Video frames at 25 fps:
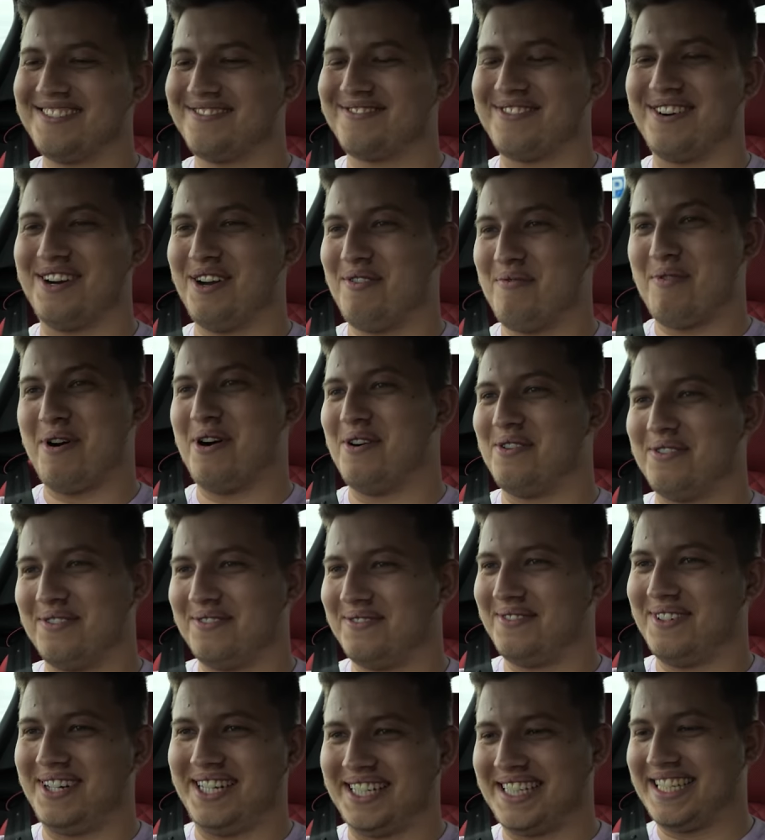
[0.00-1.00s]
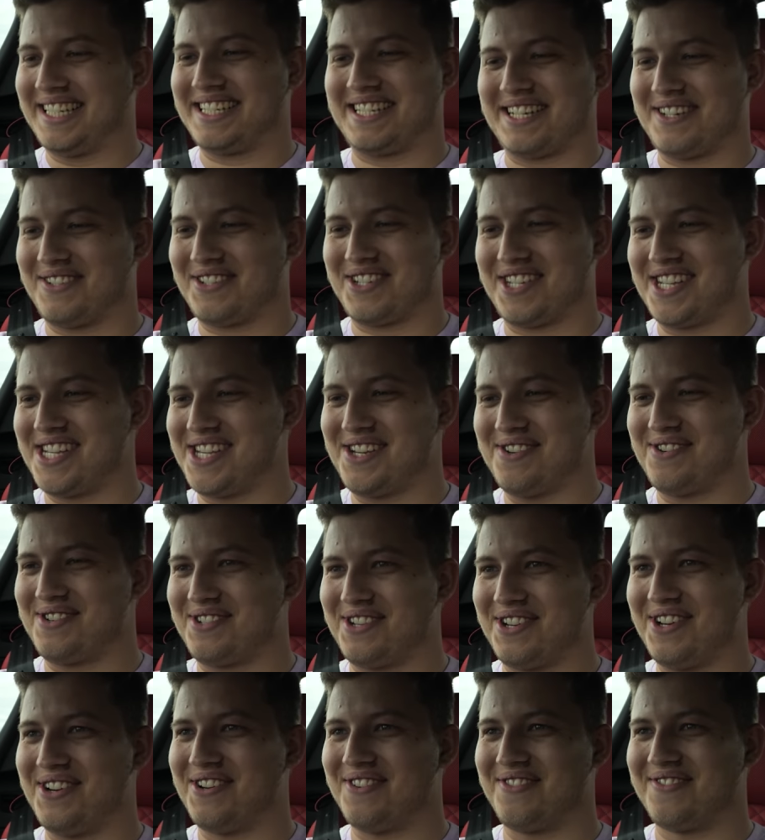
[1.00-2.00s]
Right, well, I guess I'll see you
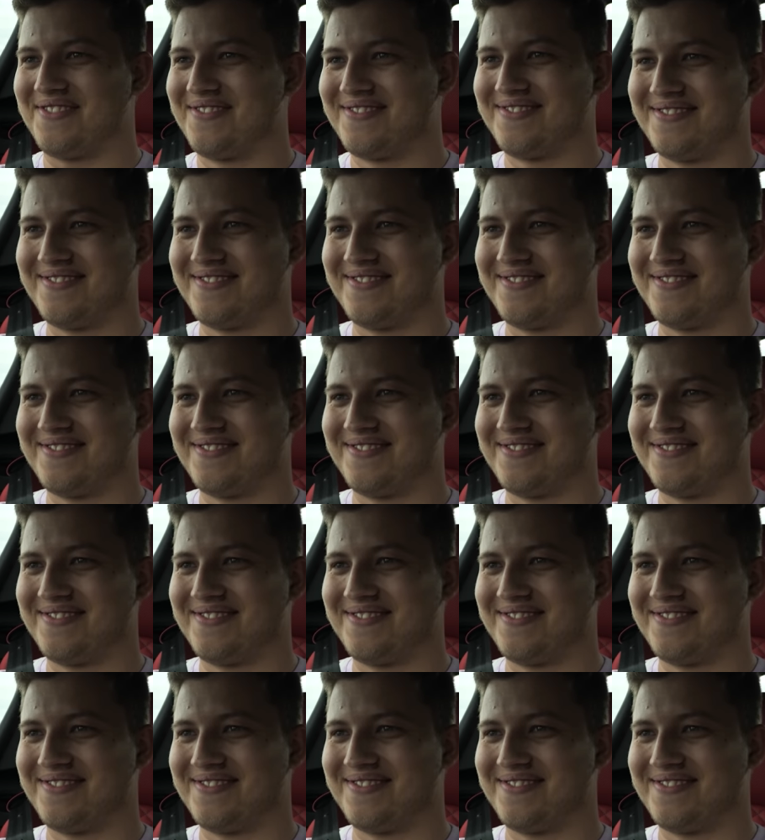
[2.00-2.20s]
soon.